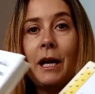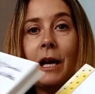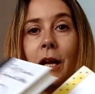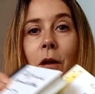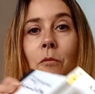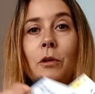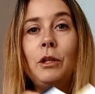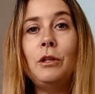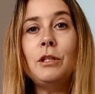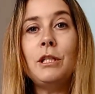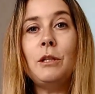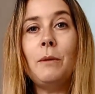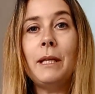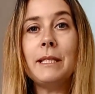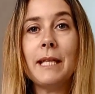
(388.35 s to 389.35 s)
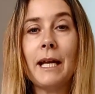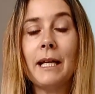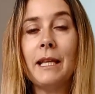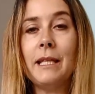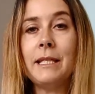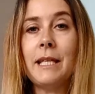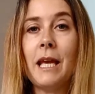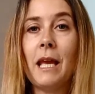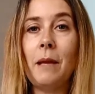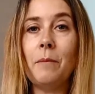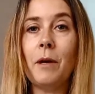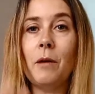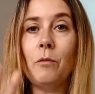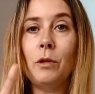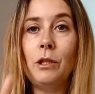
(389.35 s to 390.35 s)
And I want you to do exactly the same.
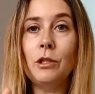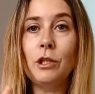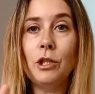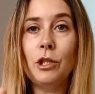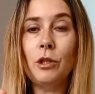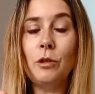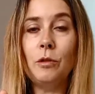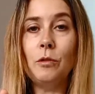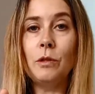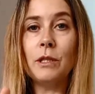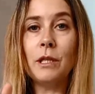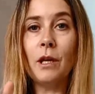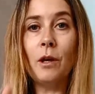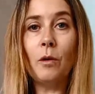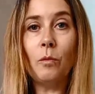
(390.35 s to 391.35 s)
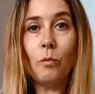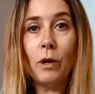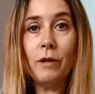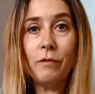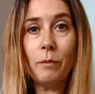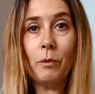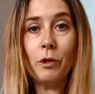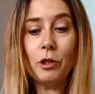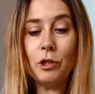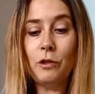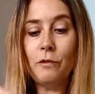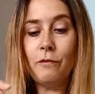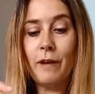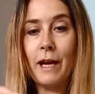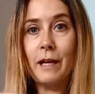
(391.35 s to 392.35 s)
I want you to choose one of the books
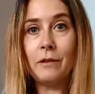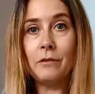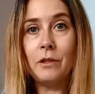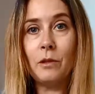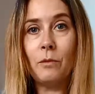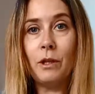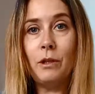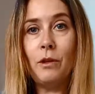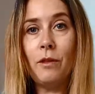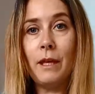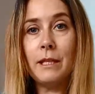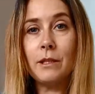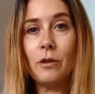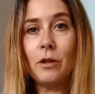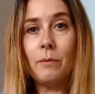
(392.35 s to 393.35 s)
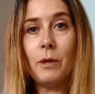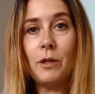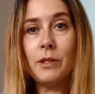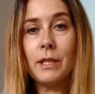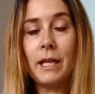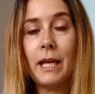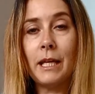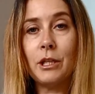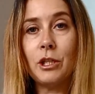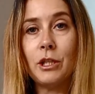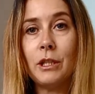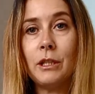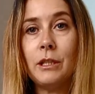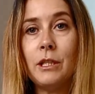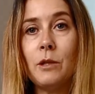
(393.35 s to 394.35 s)
you found, the one you think's got the most
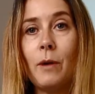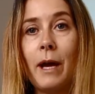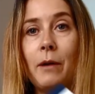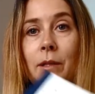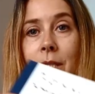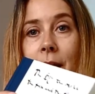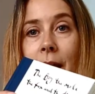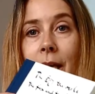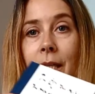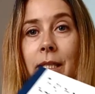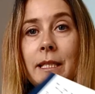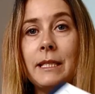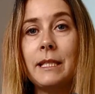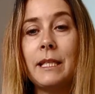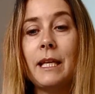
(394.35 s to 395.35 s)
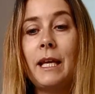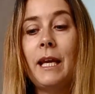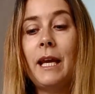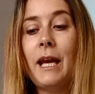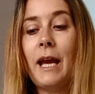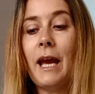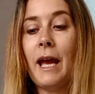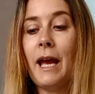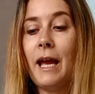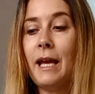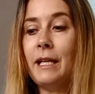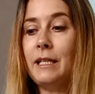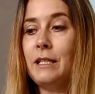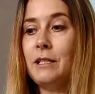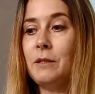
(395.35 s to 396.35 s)
connection to our text,
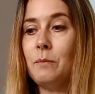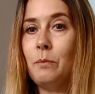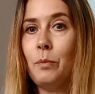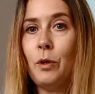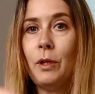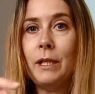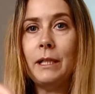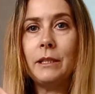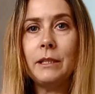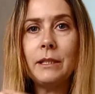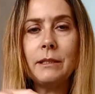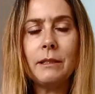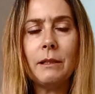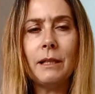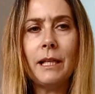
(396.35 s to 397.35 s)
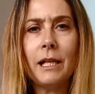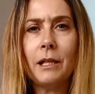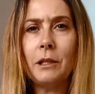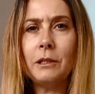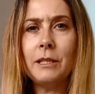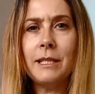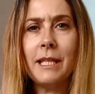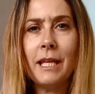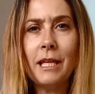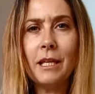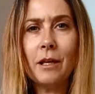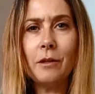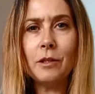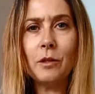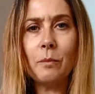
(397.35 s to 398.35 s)
and put little sticky
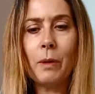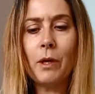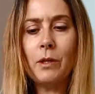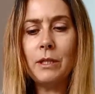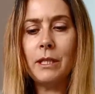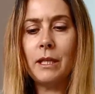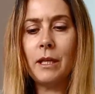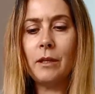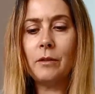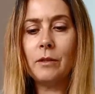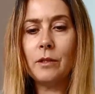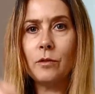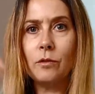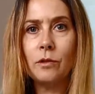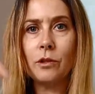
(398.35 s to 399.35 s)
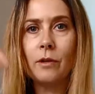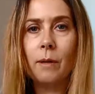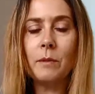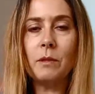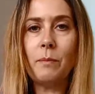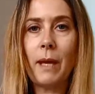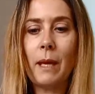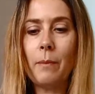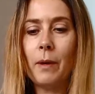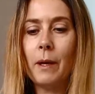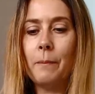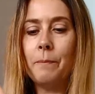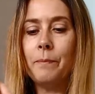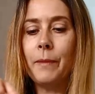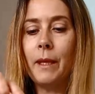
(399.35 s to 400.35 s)
notes or post-it notes or scraps of
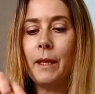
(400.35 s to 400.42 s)
paper